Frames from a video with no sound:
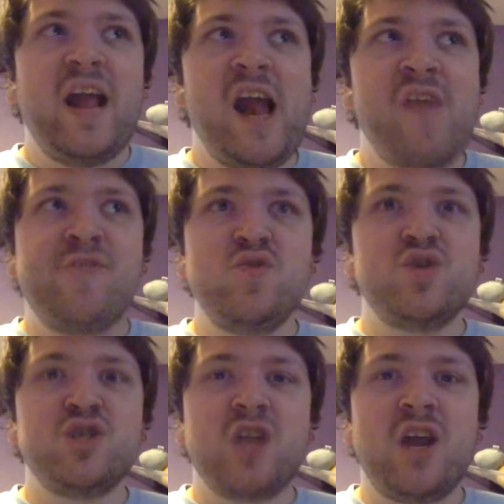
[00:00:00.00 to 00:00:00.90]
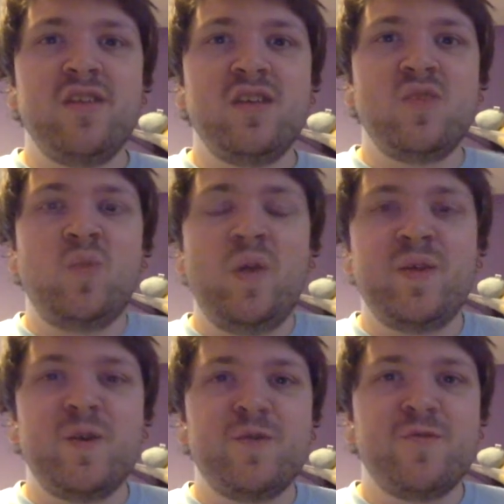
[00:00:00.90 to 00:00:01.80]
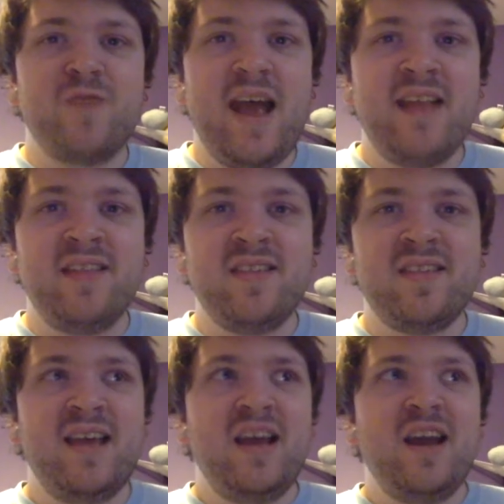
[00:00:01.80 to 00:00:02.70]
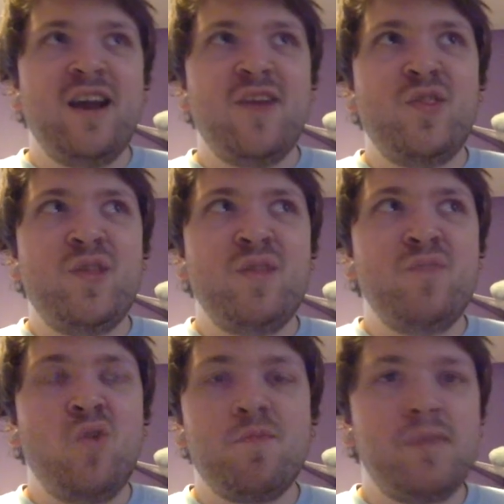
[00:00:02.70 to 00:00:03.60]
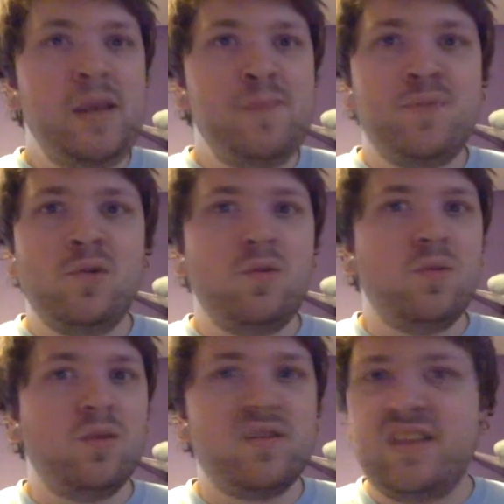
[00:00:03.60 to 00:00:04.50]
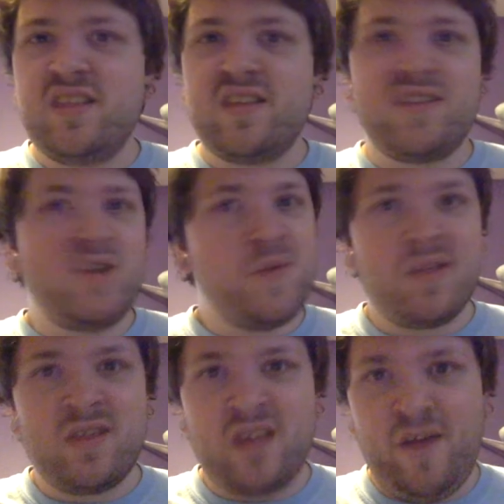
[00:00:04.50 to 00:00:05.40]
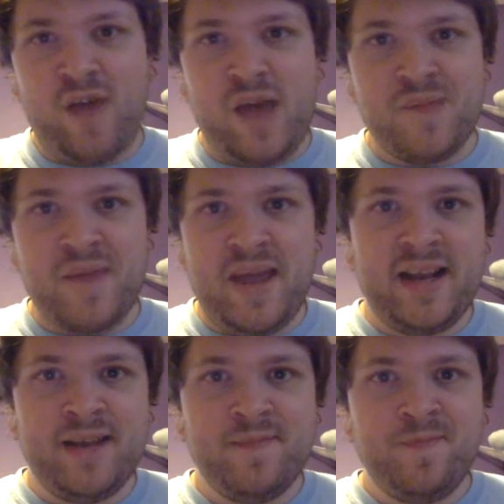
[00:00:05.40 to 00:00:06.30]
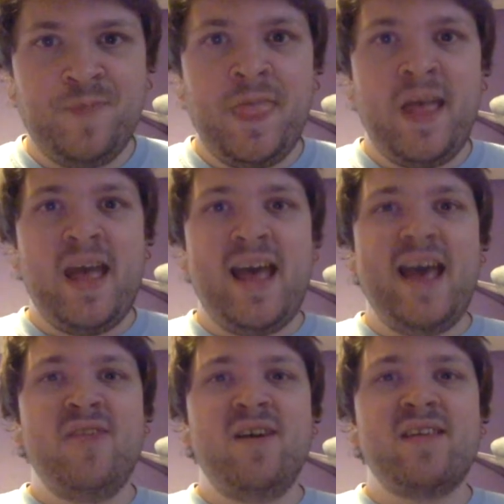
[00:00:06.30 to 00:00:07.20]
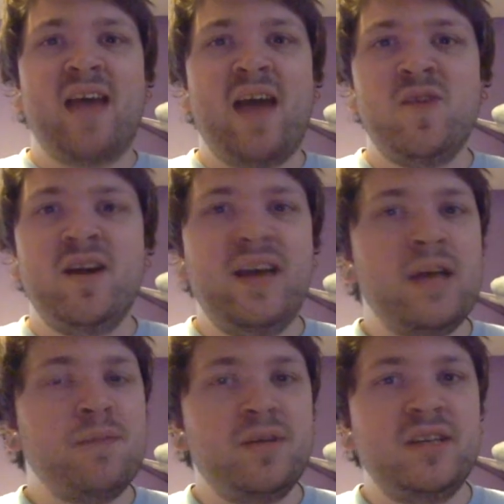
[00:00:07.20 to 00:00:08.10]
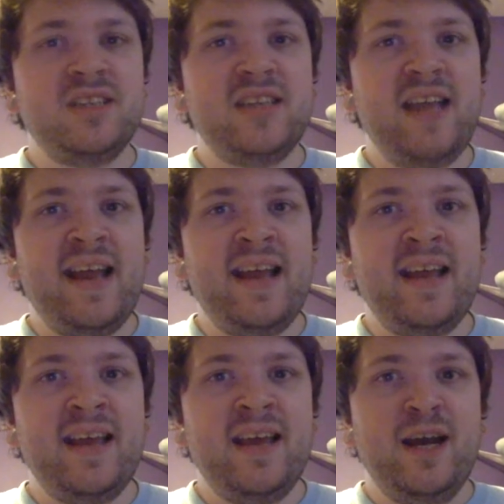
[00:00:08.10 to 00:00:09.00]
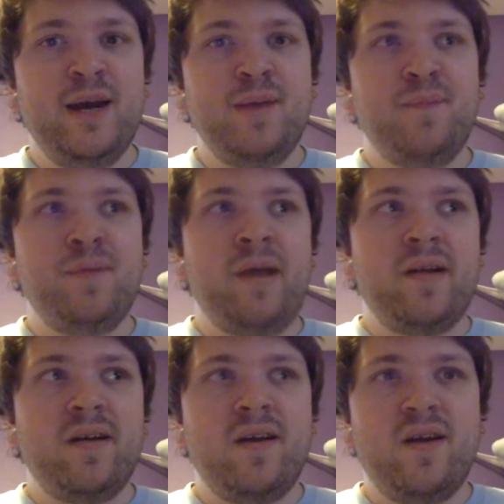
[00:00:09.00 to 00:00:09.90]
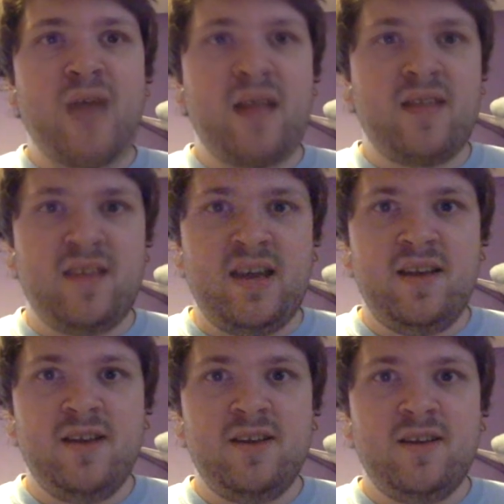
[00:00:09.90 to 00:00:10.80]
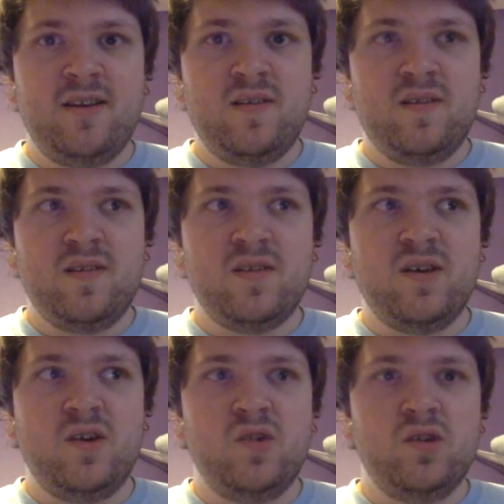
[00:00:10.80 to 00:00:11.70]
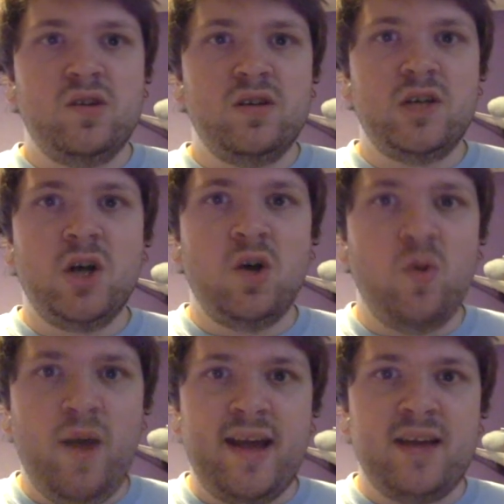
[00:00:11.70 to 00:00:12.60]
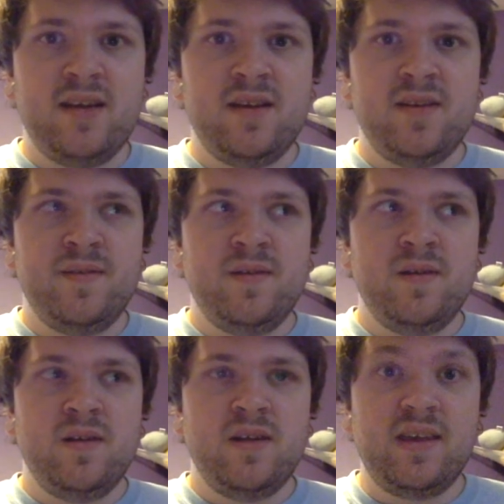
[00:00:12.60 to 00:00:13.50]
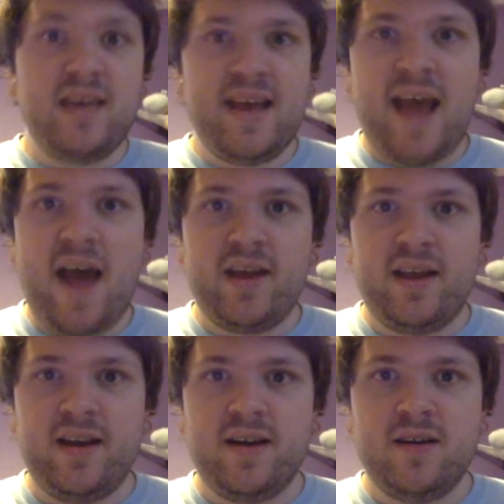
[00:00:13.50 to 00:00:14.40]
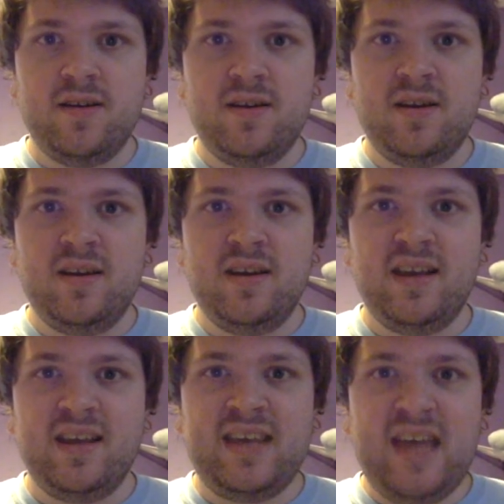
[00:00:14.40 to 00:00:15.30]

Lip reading: if you share this with your friends, then more people will see the stupid stuff I make. Anyways, I really appreciate it, but that's it. So, go away. Get out of here. Get!